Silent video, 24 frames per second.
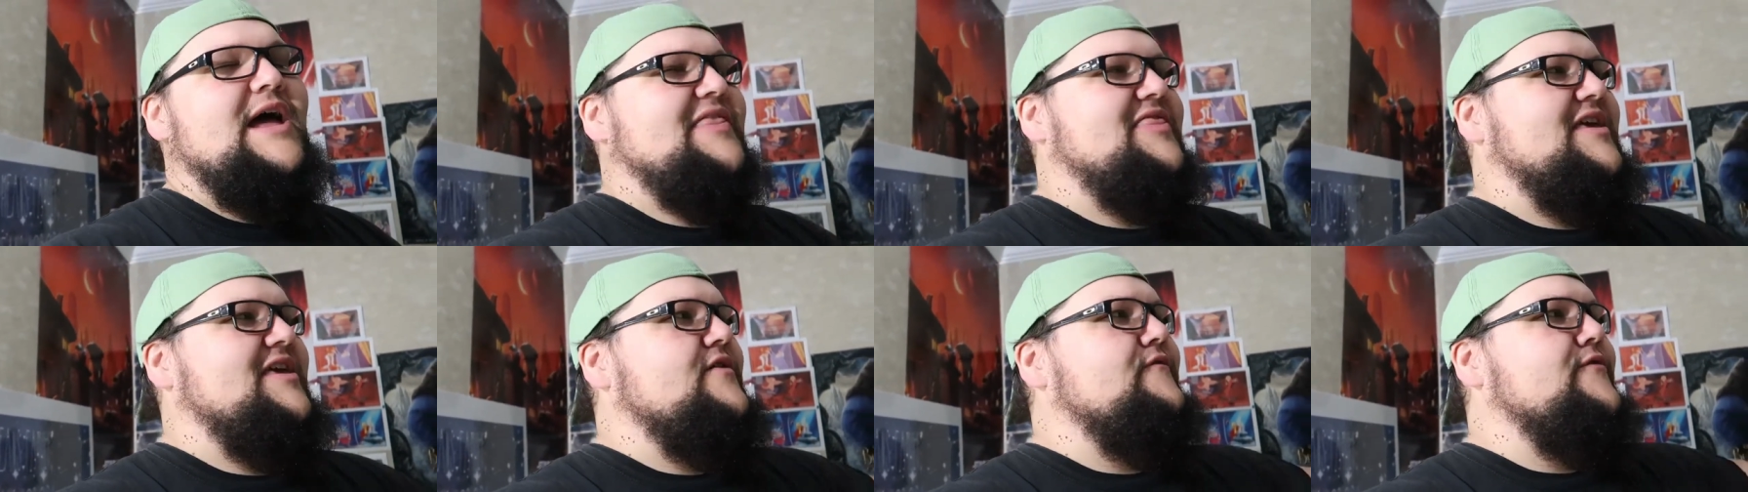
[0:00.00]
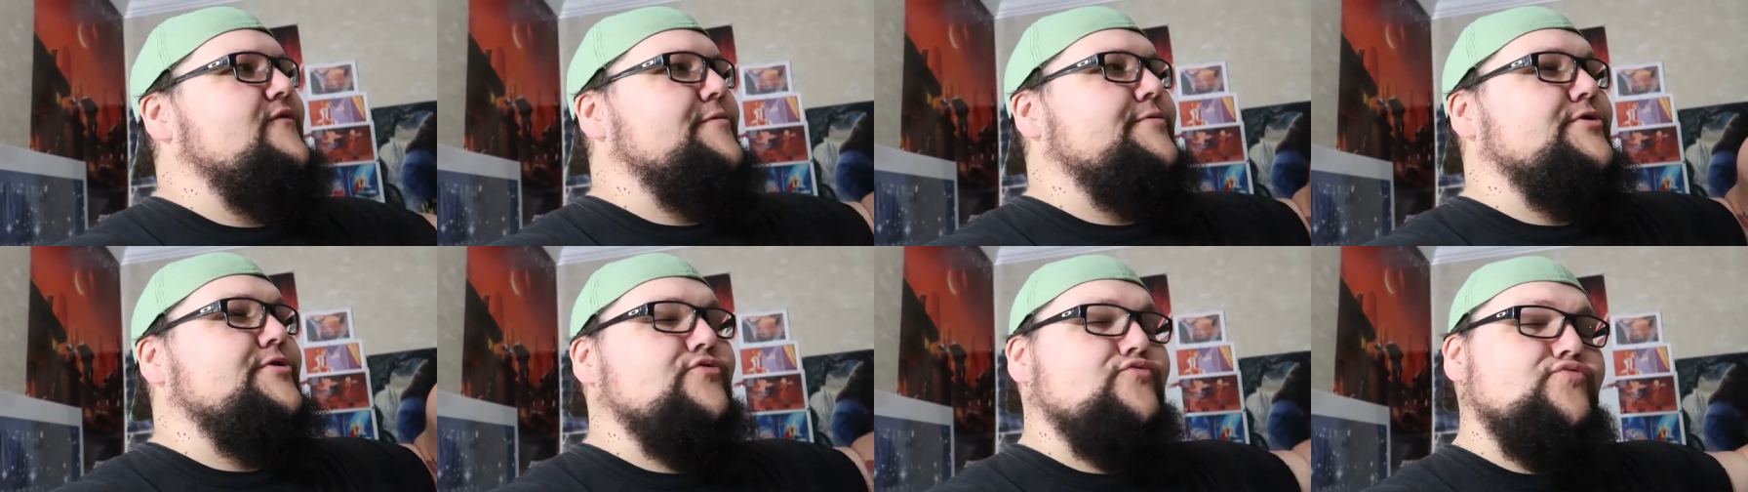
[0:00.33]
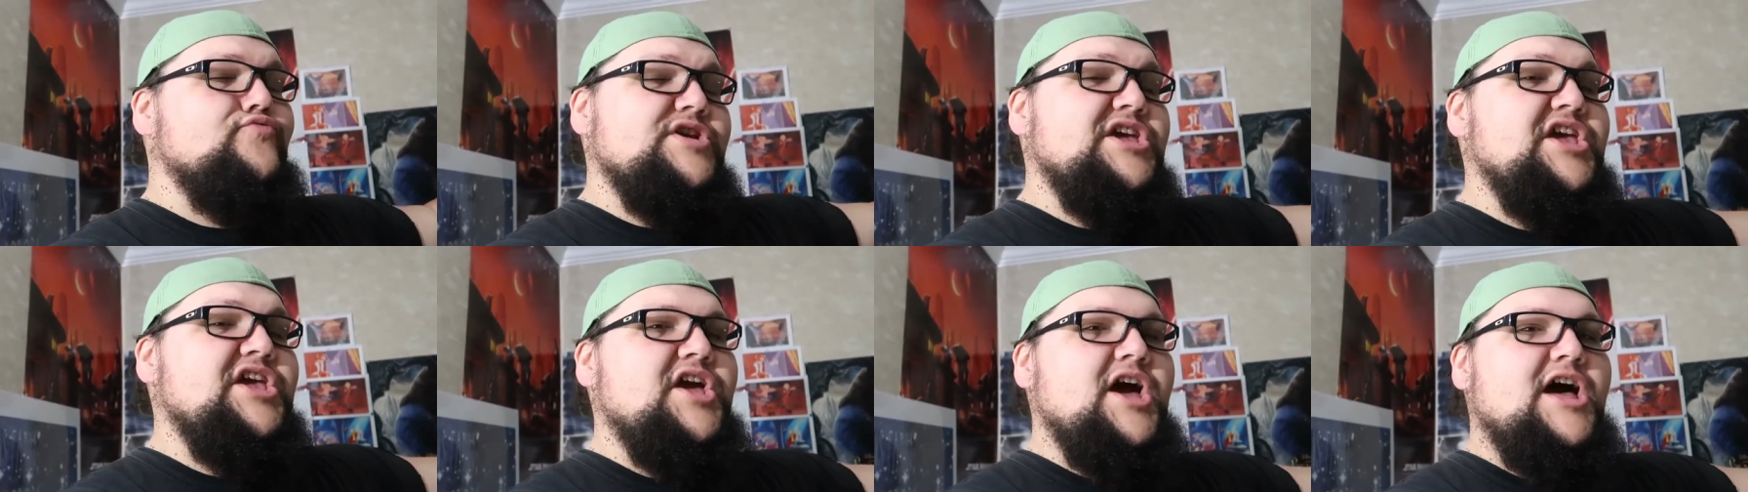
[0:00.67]
I think if we were to
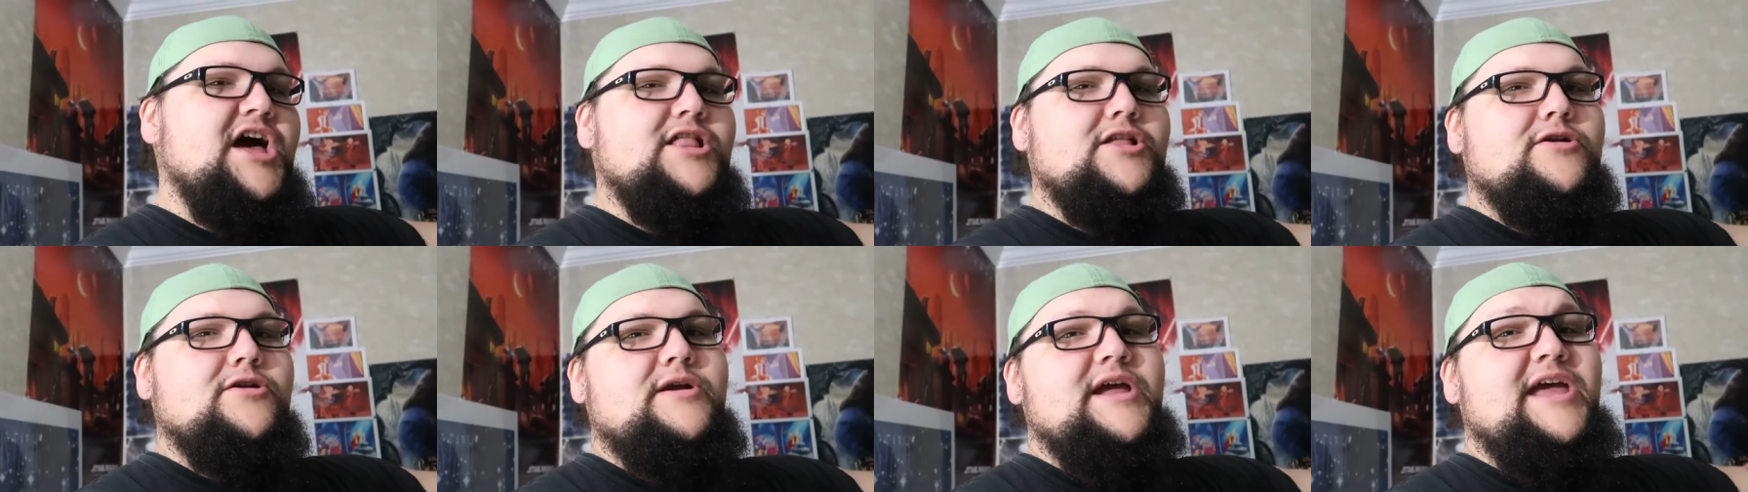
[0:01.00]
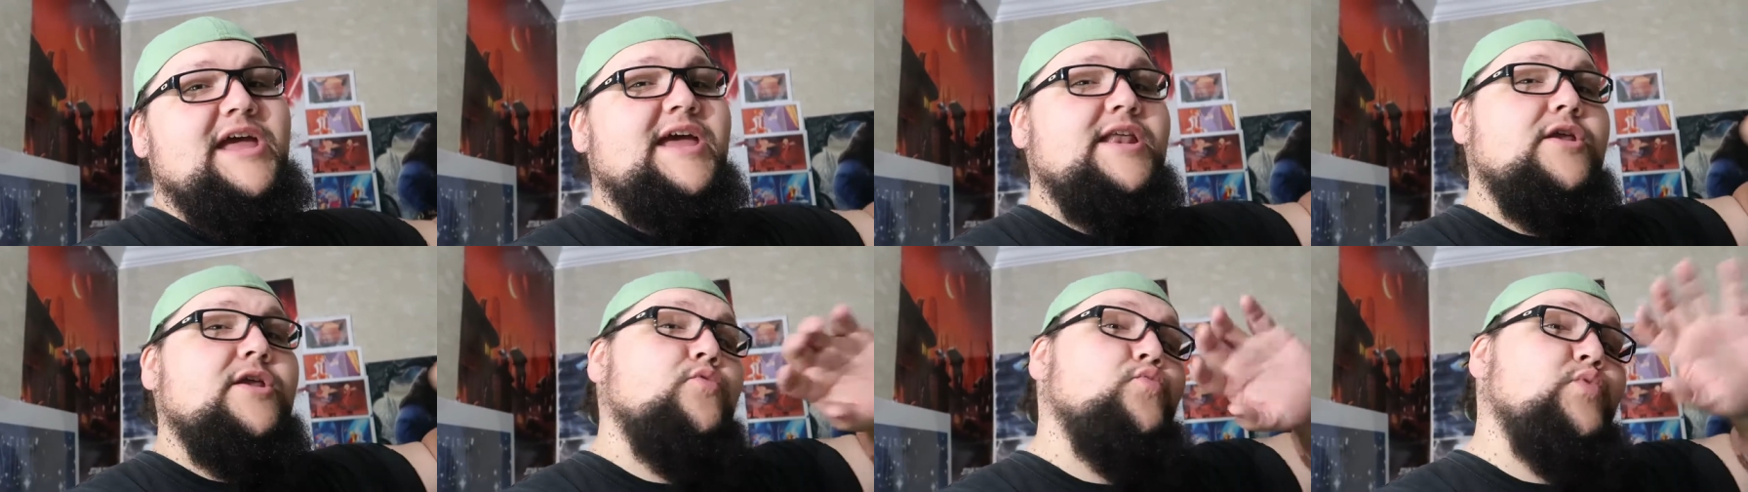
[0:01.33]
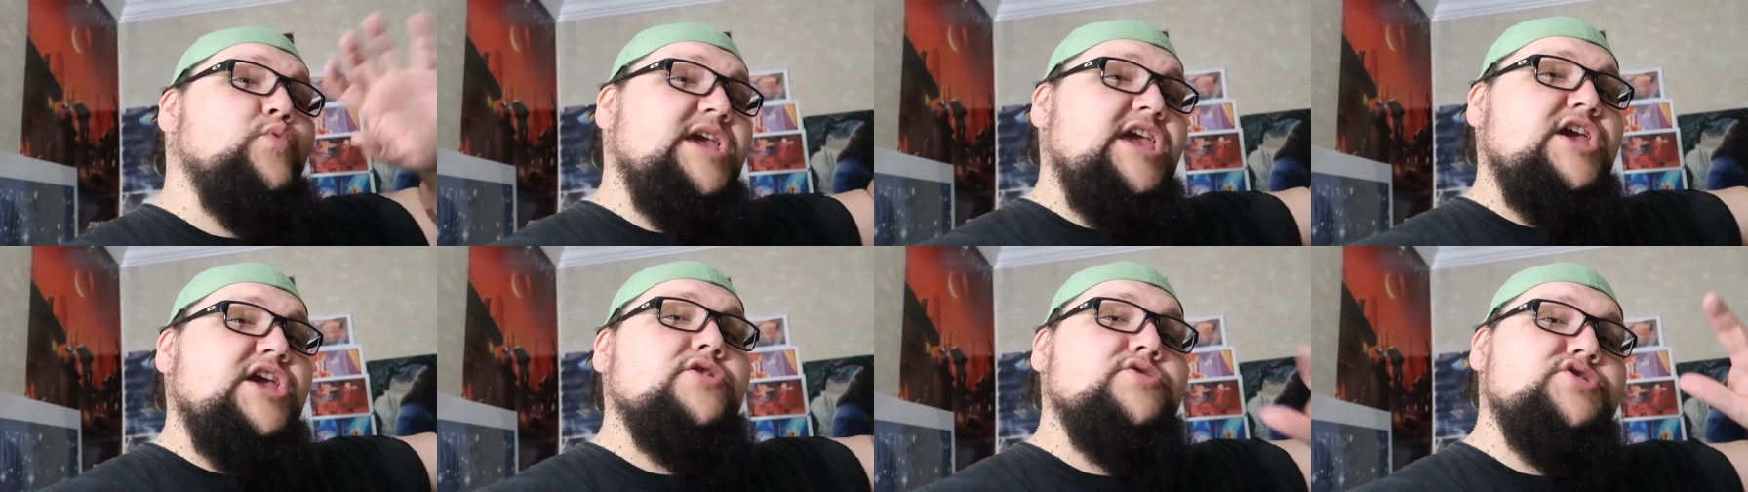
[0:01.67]
recolor it in a
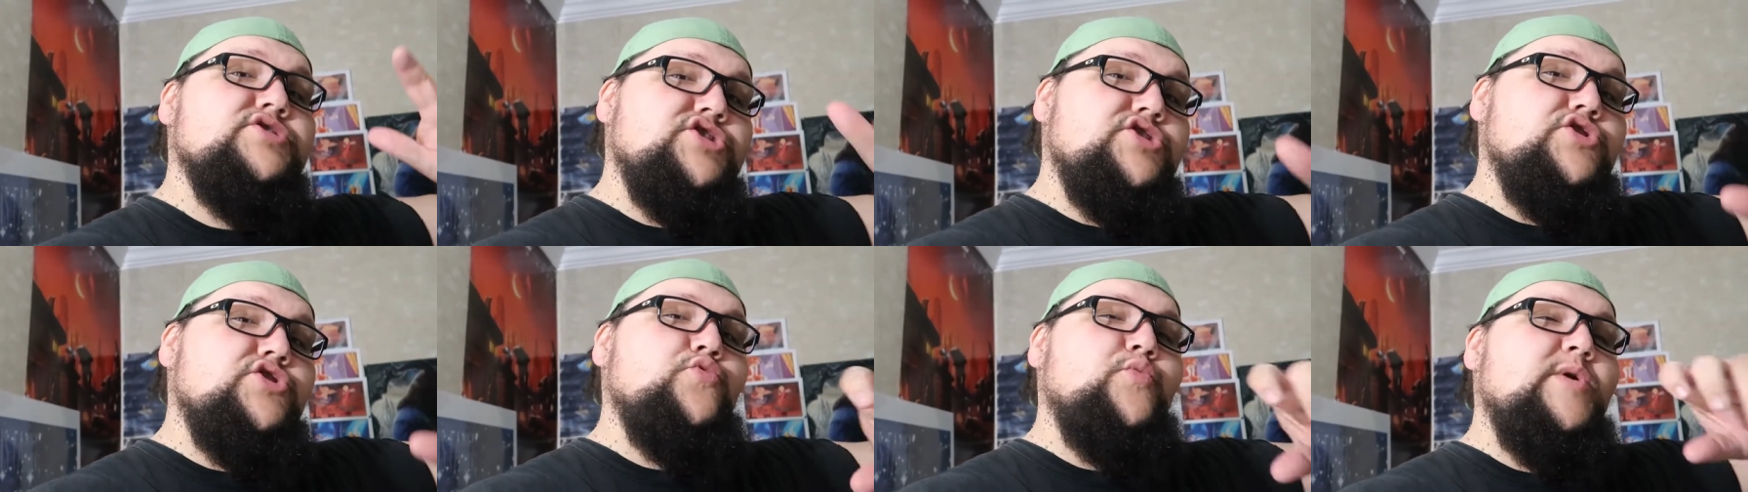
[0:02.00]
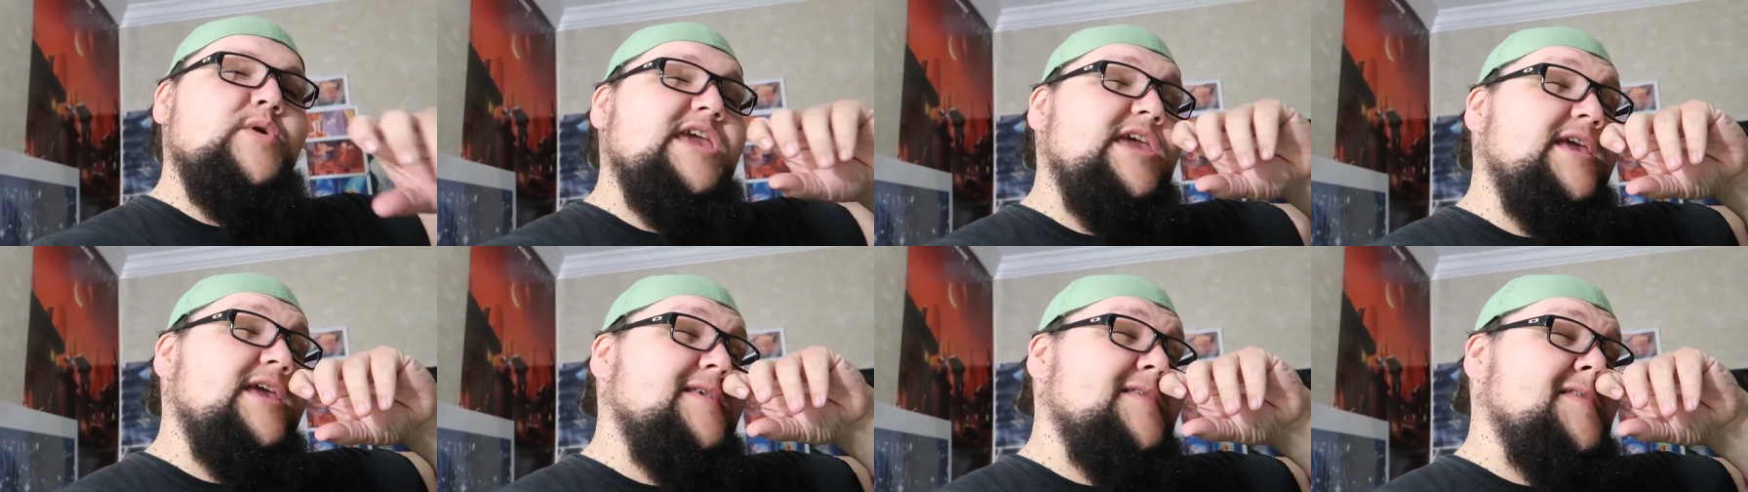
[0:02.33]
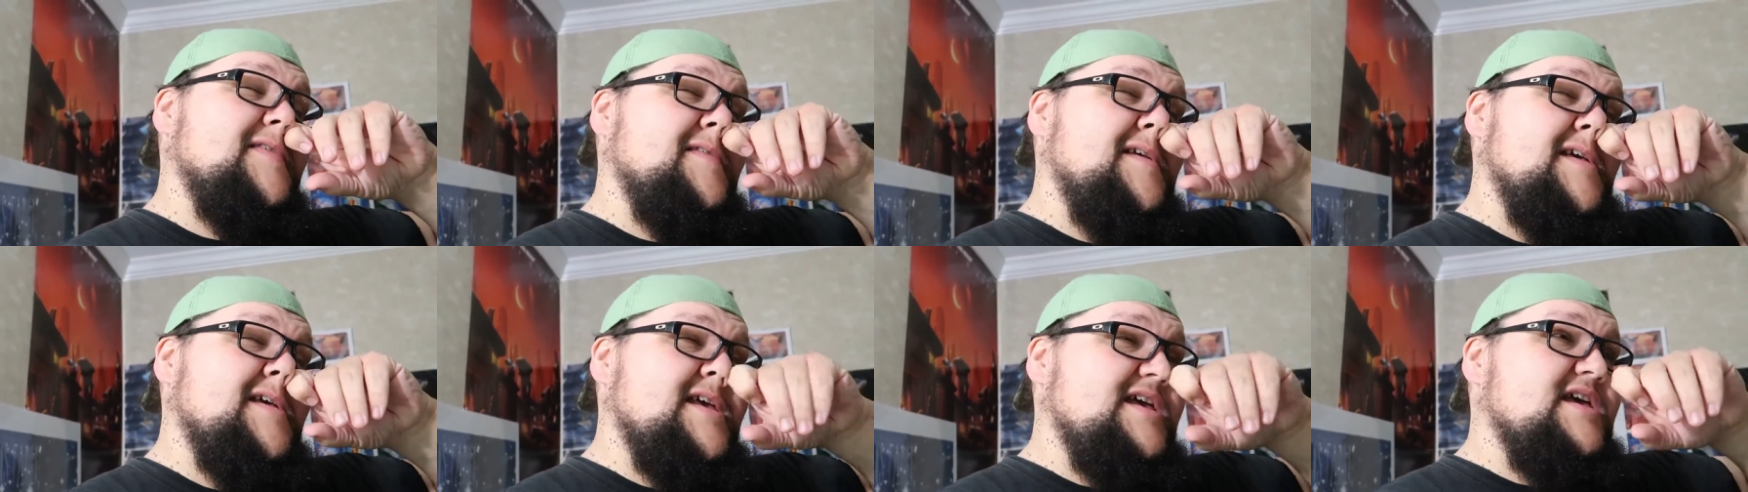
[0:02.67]
week or two
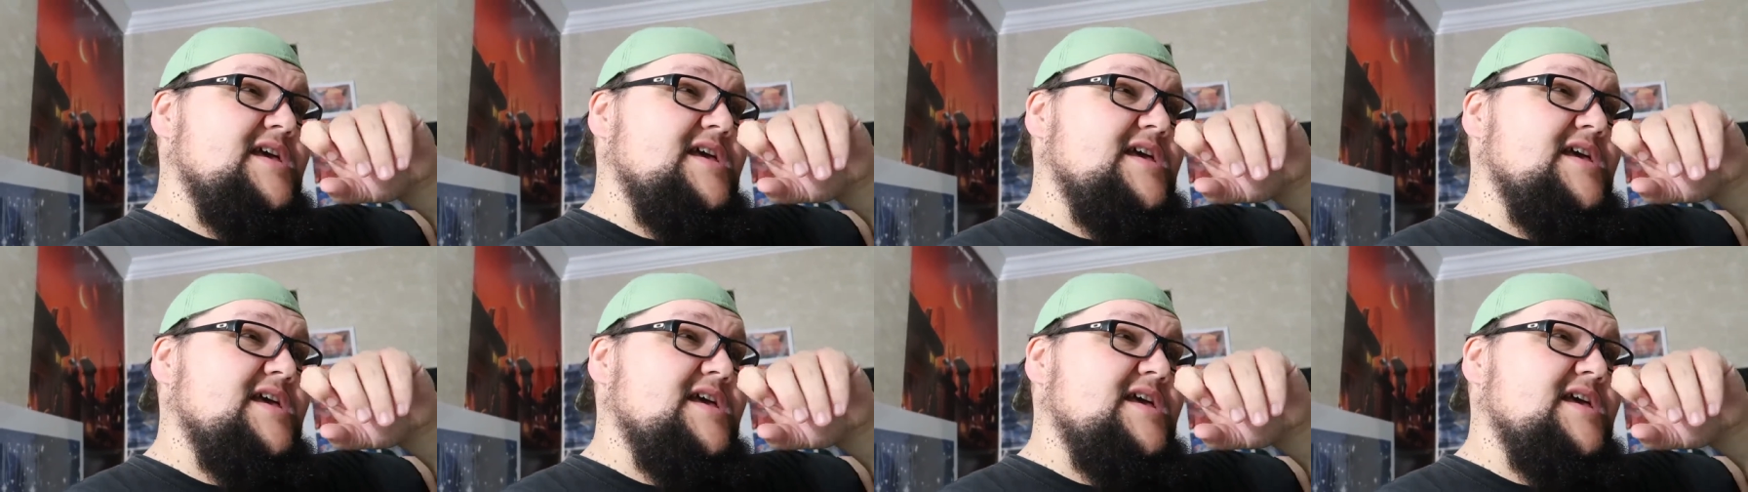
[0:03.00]
weeks,